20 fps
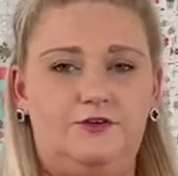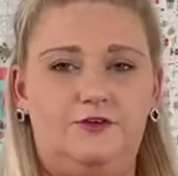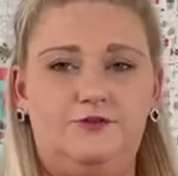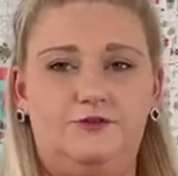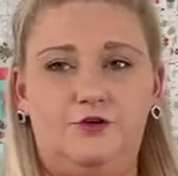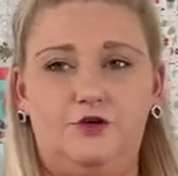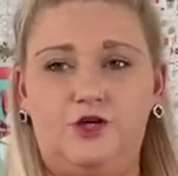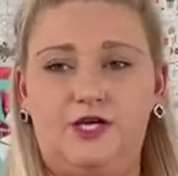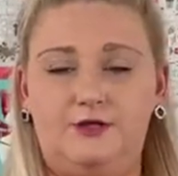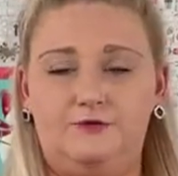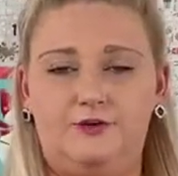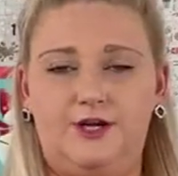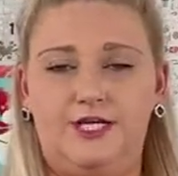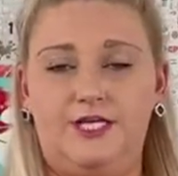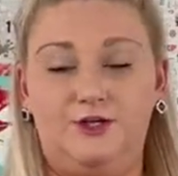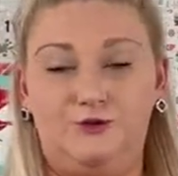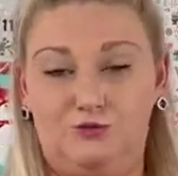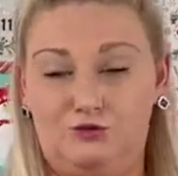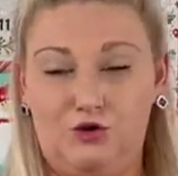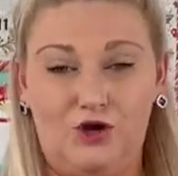And if you're getting
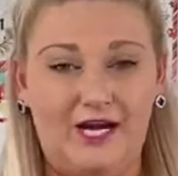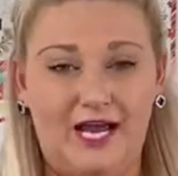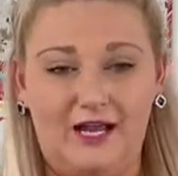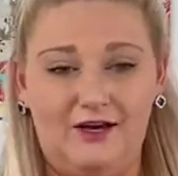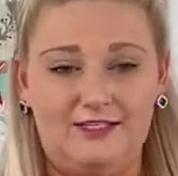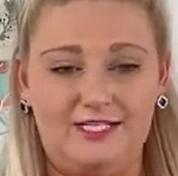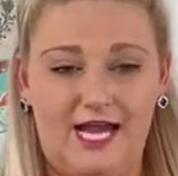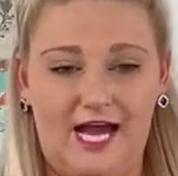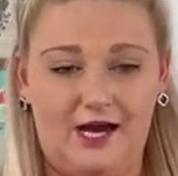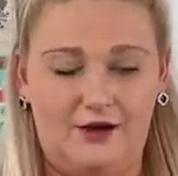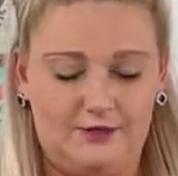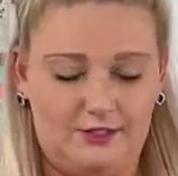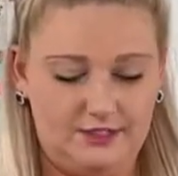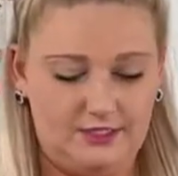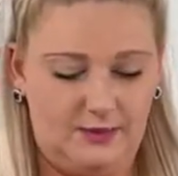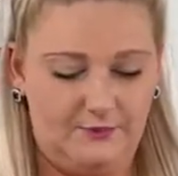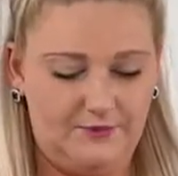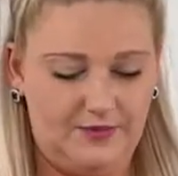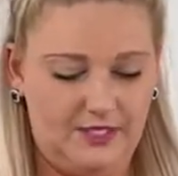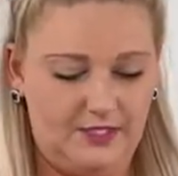ready to run out of town or
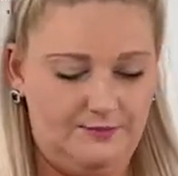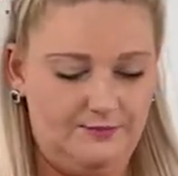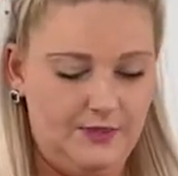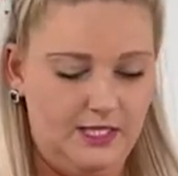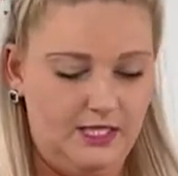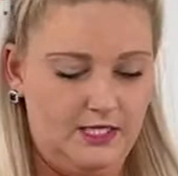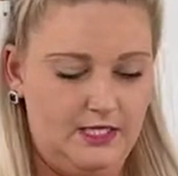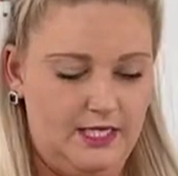something,